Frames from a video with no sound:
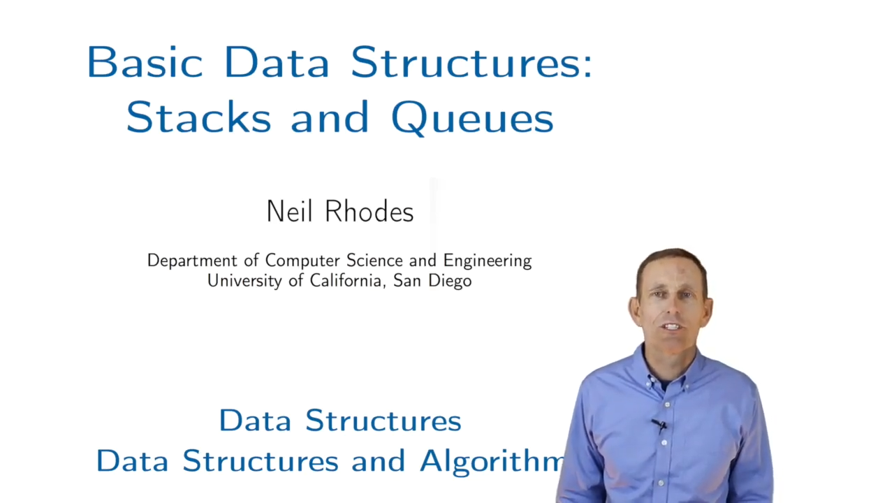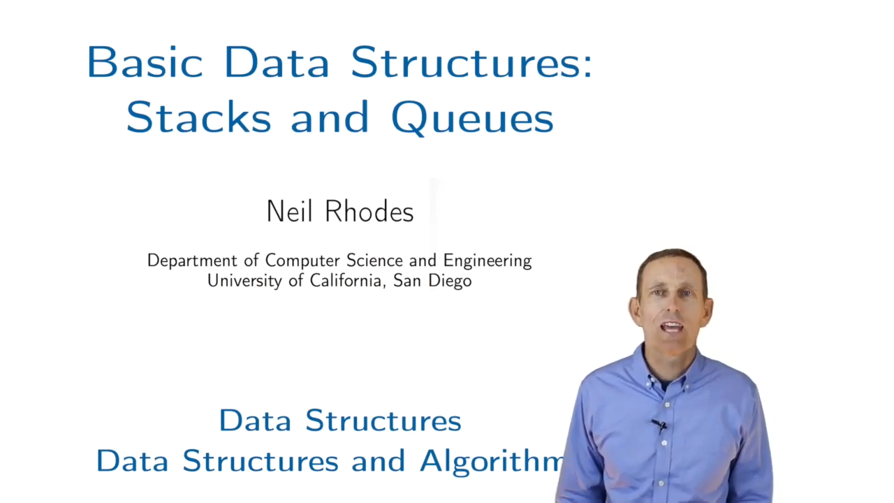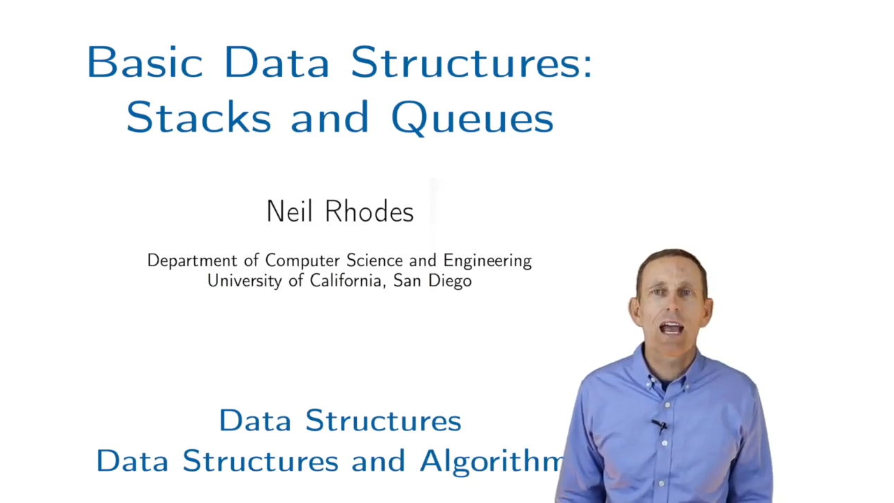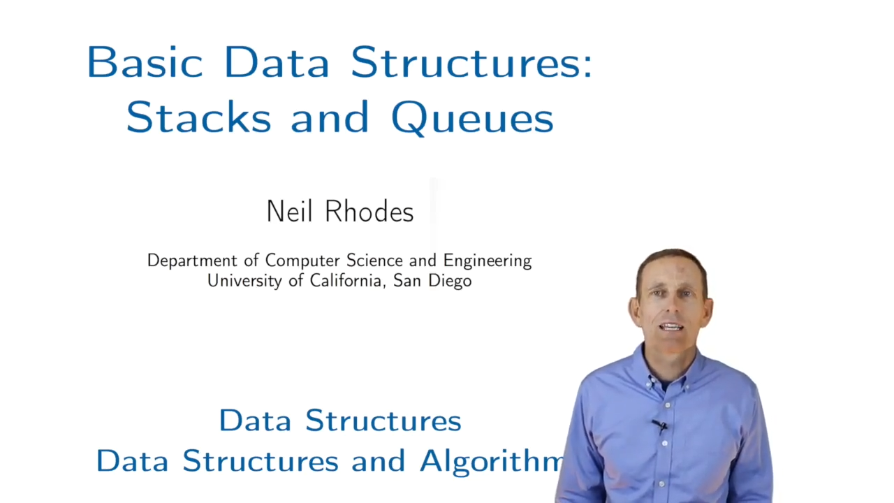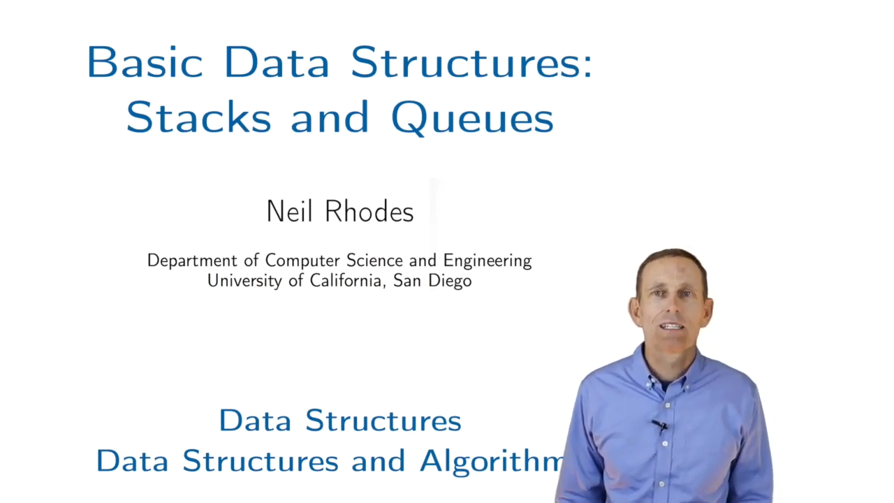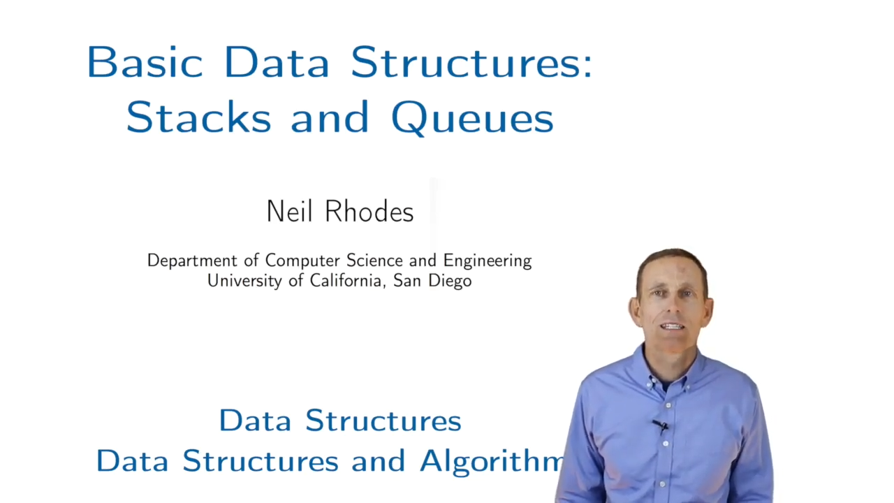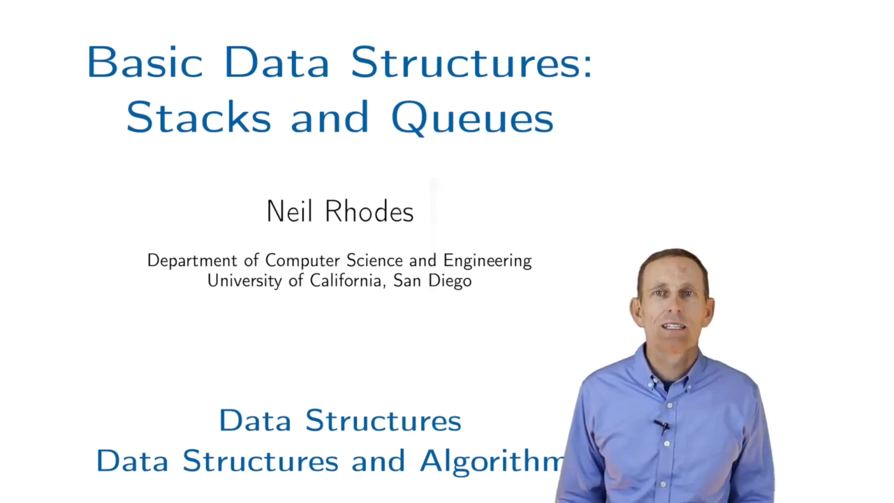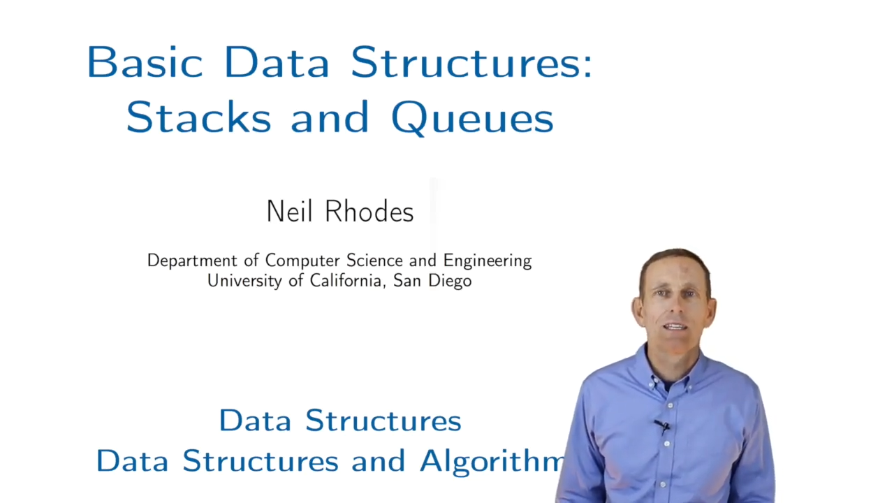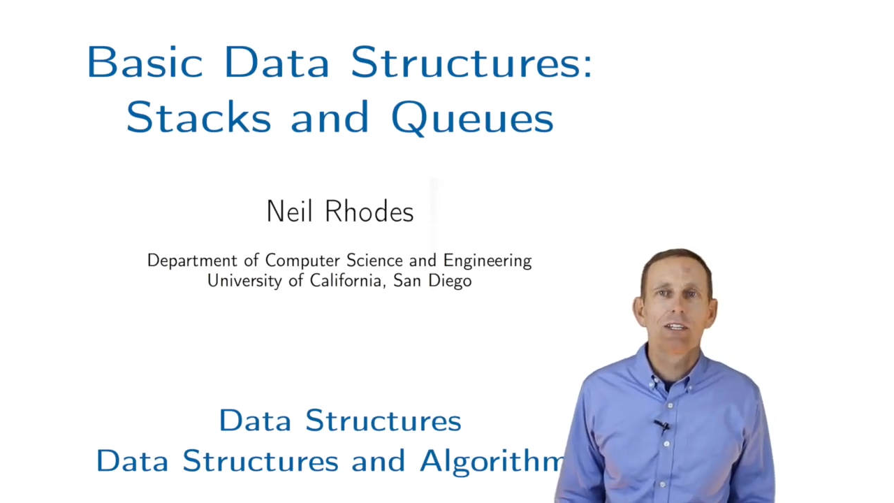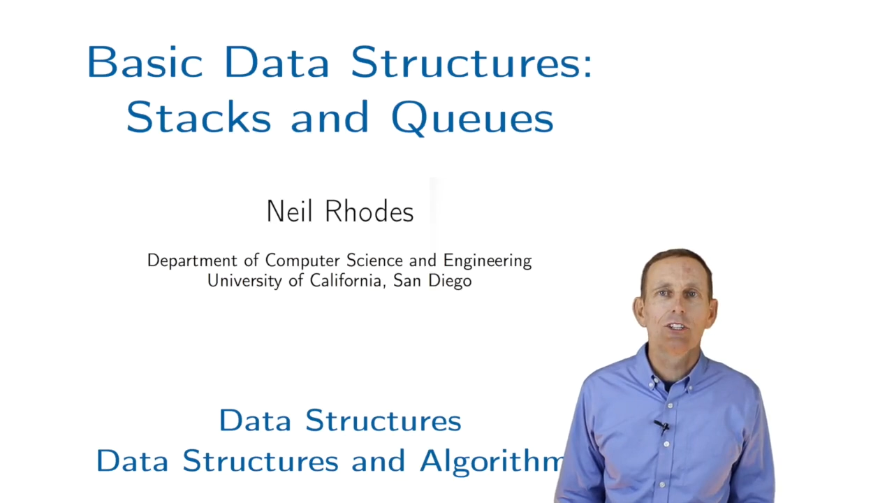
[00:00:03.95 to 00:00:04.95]
stacks
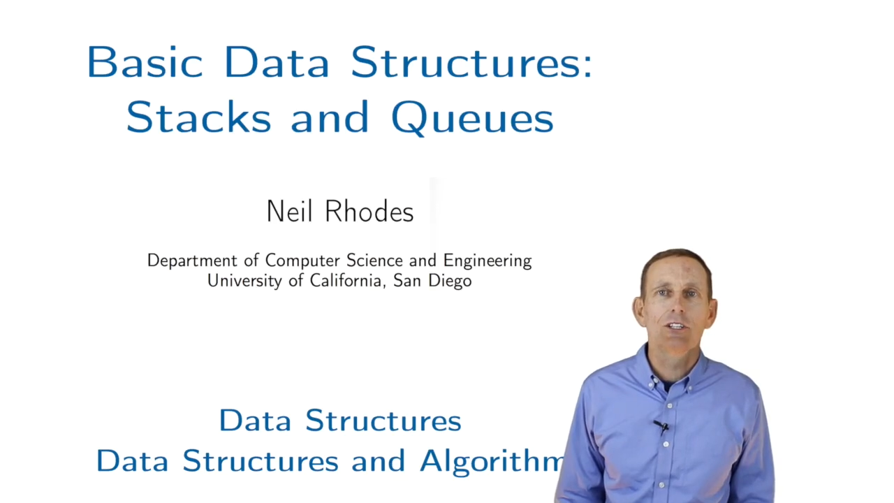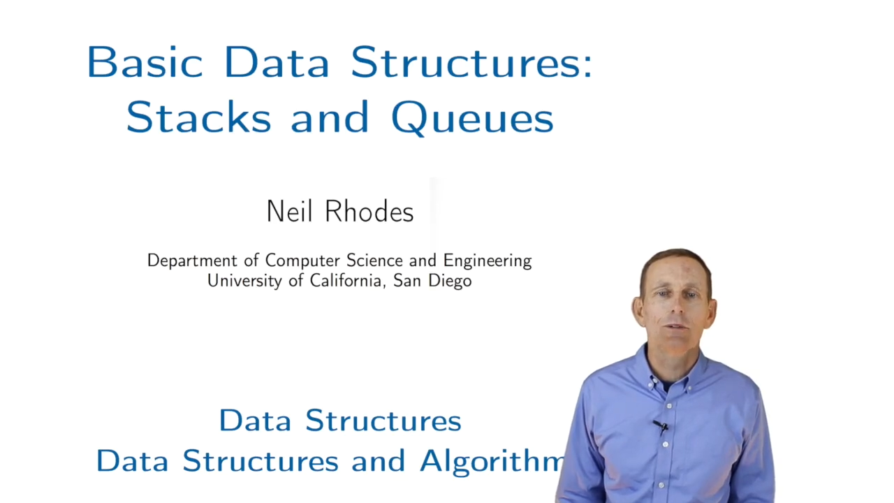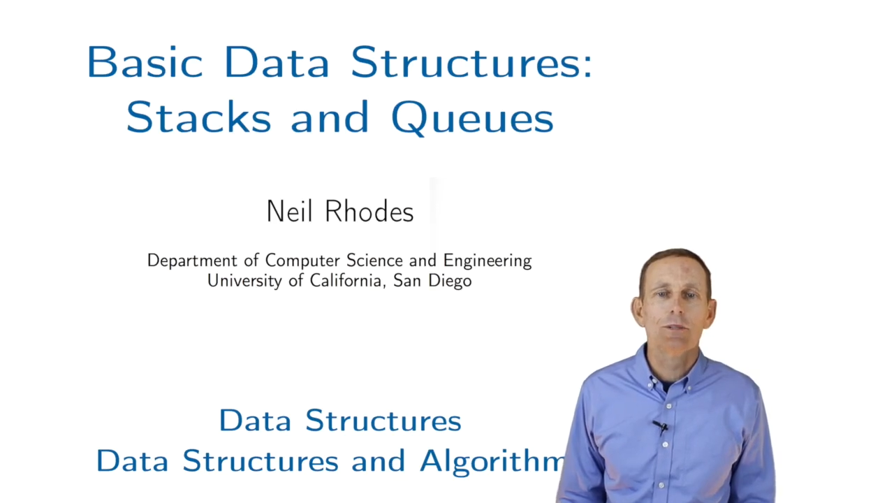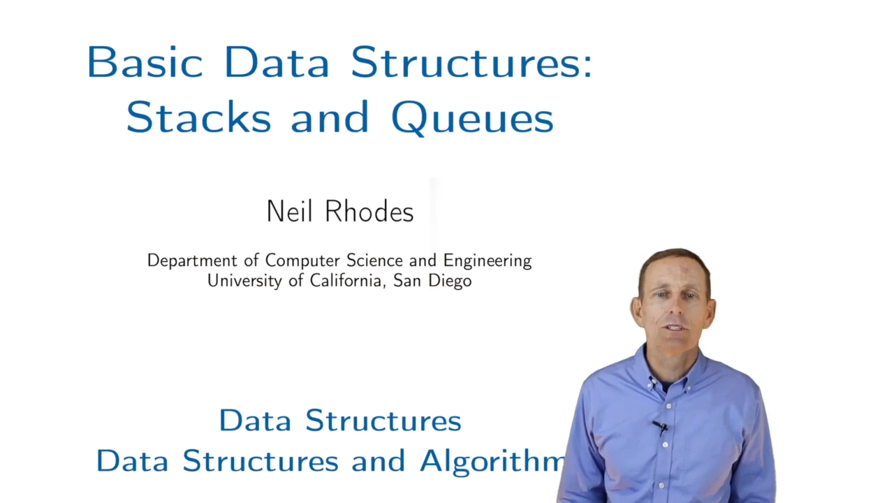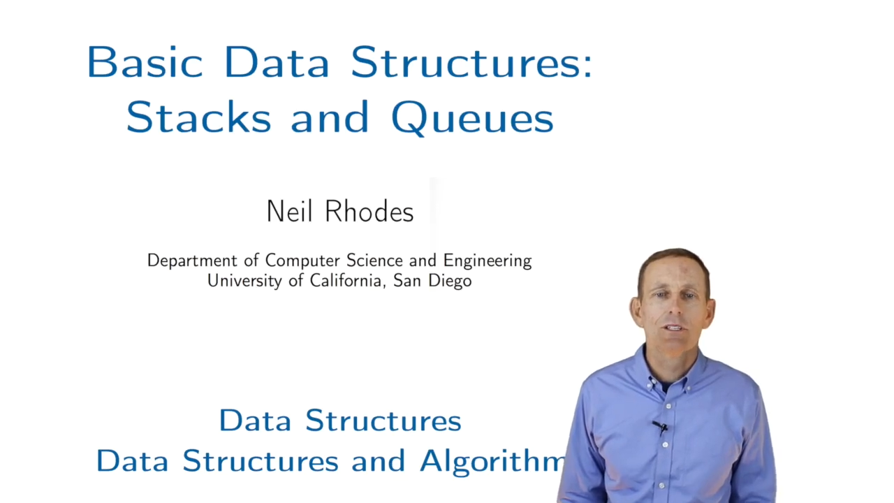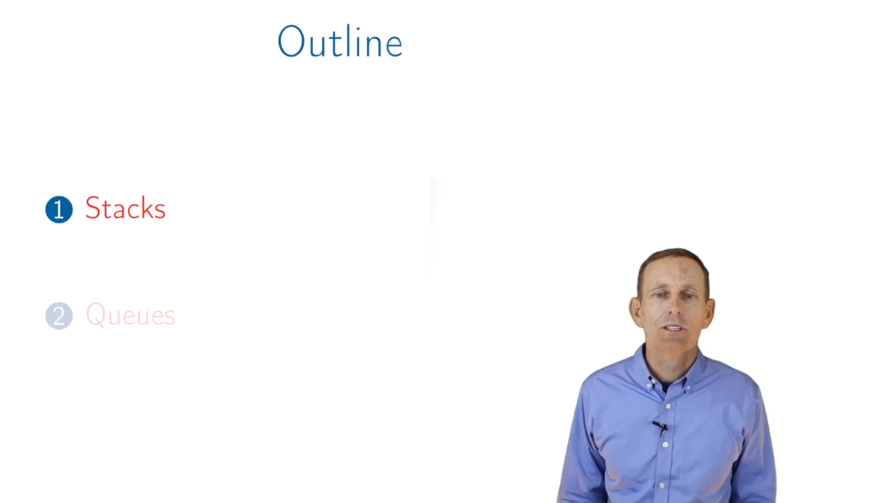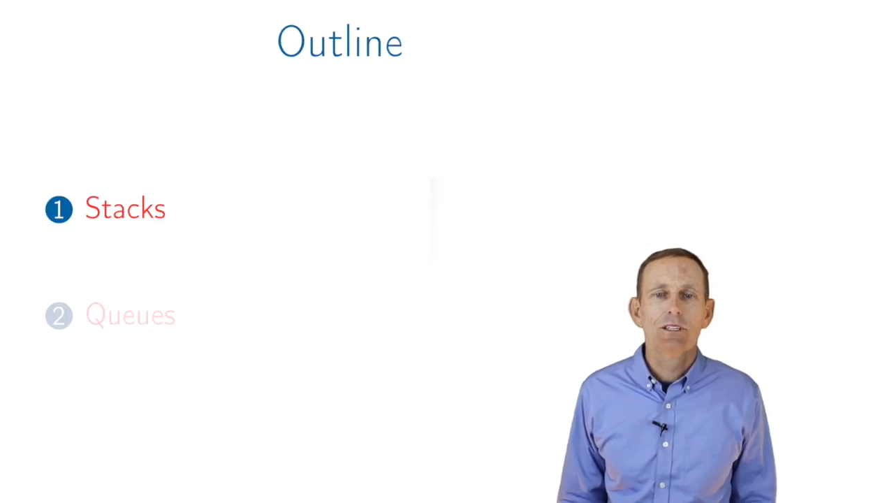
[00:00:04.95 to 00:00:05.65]
and queues.